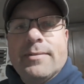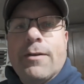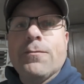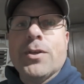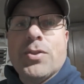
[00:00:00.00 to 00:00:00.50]

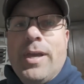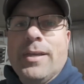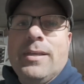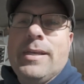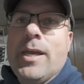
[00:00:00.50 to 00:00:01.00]
definitely
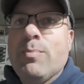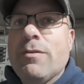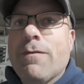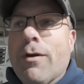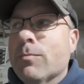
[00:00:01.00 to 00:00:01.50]
thank
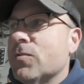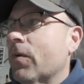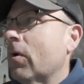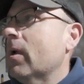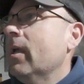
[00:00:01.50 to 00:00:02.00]
EAB Farms
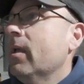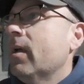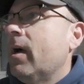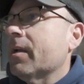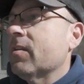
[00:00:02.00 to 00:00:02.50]
for
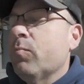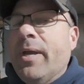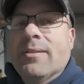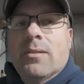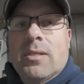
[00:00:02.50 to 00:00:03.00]

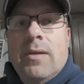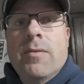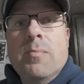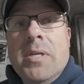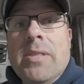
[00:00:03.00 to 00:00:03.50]

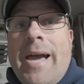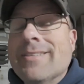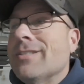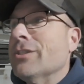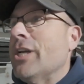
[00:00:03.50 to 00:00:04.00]
giving me
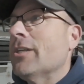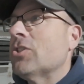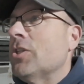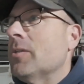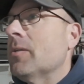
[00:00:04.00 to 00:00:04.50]
that
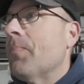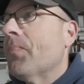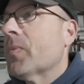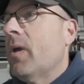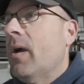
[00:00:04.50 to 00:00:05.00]
suggestion,
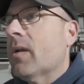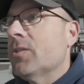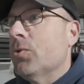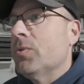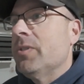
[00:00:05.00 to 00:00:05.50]

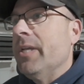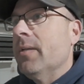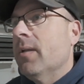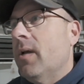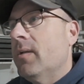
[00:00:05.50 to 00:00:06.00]
because it was
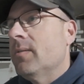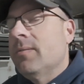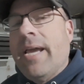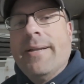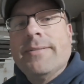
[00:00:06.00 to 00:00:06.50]
neat.
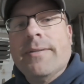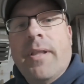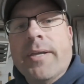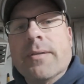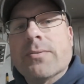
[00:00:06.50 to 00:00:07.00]
Dad didn't
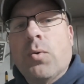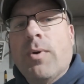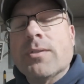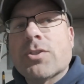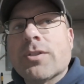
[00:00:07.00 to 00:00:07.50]
like it so
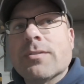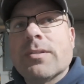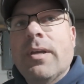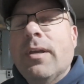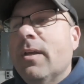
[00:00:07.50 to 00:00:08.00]
much
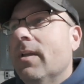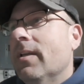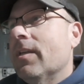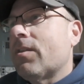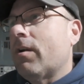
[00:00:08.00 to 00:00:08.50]
because
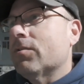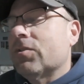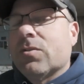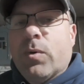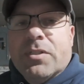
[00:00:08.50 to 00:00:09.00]
he thought it was
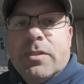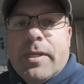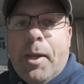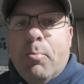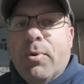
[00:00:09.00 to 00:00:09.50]
just a waste of
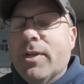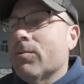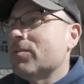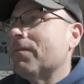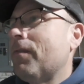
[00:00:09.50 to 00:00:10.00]
time, but it
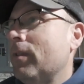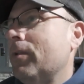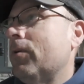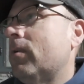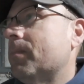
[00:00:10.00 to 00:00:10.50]
was a fun
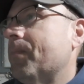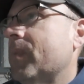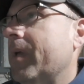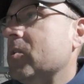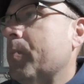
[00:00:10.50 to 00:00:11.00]
little
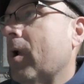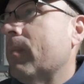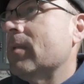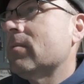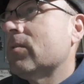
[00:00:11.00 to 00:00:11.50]

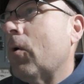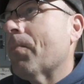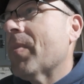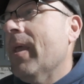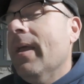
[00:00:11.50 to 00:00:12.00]
experiment.
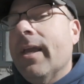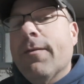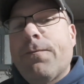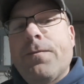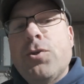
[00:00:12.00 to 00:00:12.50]
So
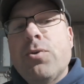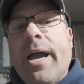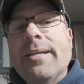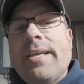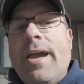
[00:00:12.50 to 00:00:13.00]
if you
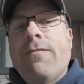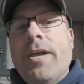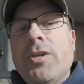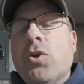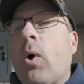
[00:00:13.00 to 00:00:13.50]
guys have
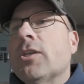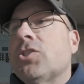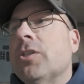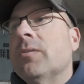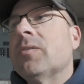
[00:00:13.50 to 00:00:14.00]
any
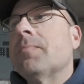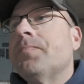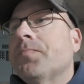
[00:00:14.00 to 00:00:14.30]
questions